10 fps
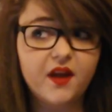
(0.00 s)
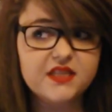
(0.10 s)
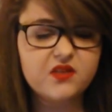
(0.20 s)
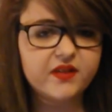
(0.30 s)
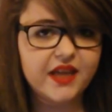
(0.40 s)

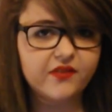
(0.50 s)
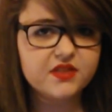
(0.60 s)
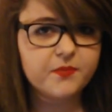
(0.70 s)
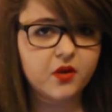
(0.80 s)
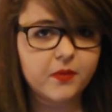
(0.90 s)
didn't really have
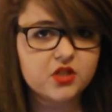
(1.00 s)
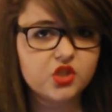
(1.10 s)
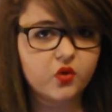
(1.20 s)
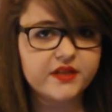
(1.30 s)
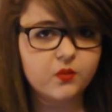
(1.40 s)
to put much
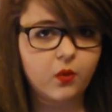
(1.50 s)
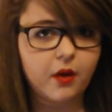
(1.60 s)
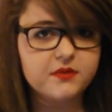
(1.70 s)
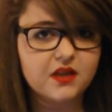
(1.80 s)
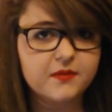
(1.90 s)
thought into what
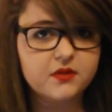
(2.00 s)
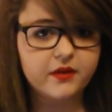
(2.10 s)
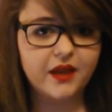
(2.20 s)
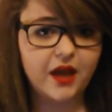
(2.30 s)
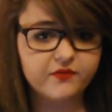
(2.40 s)
I was going to be
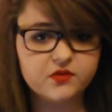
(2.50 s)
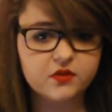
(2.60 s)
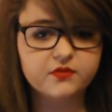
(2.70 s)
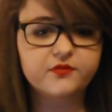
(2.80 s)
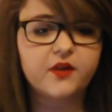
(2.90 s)
doing after.
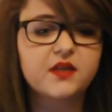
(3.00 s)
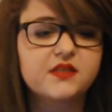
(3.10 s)
For f***'s